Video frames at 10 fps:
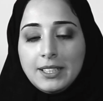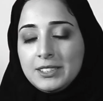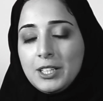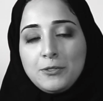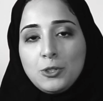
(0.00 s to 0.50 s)

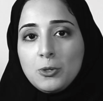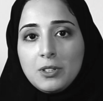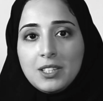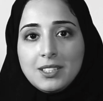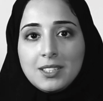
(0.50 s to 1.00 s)
It gives you
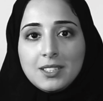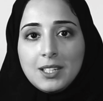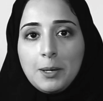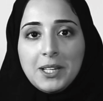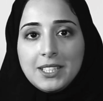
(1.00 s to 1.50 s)

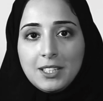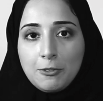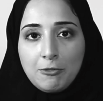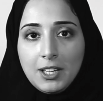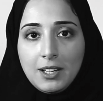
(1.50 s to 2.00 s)
this amazing
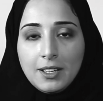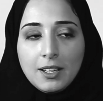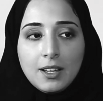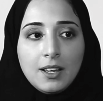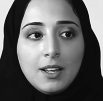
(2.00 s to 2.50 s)

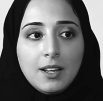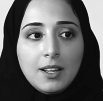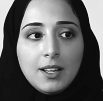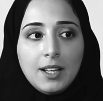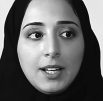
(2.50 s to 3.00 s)
feeling,
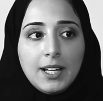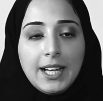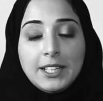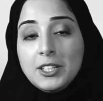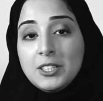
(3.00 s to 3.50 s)

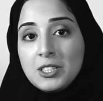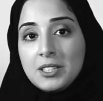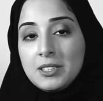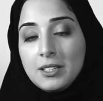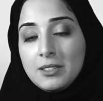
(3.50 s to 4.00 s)
and
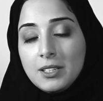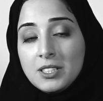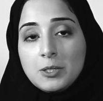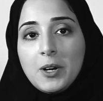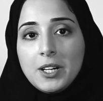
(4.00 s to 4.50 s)
it
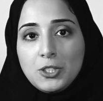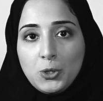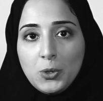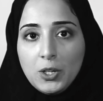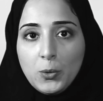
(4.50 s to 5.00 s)

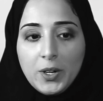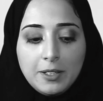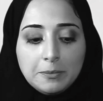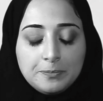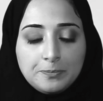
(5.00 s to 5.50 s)
inspires you in a way.